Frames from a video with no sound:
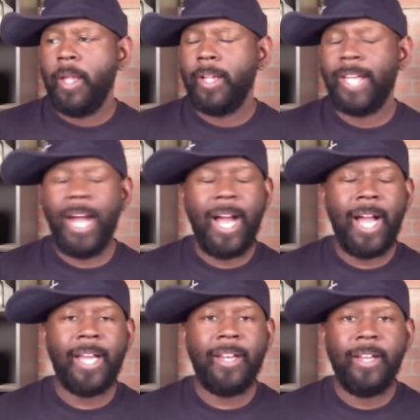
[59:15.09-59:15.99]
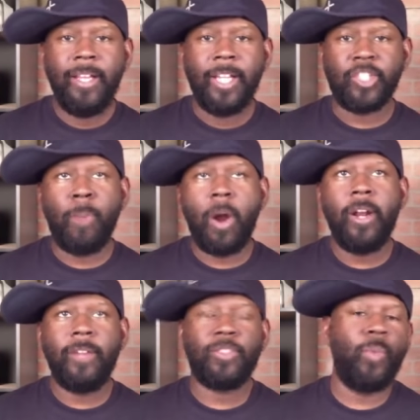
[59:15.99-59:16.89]
God is smart
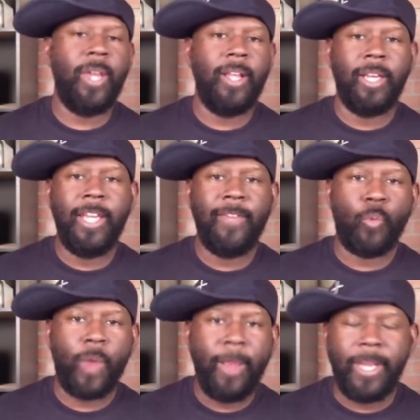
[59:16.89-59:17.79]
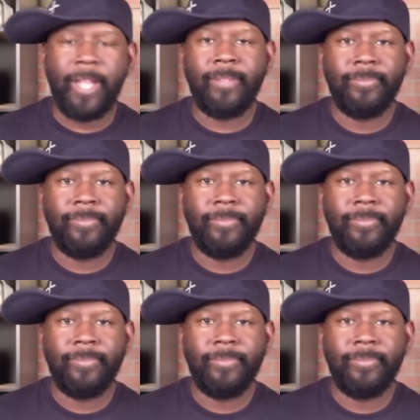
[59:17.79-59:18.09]
enough to re- leave a remnant.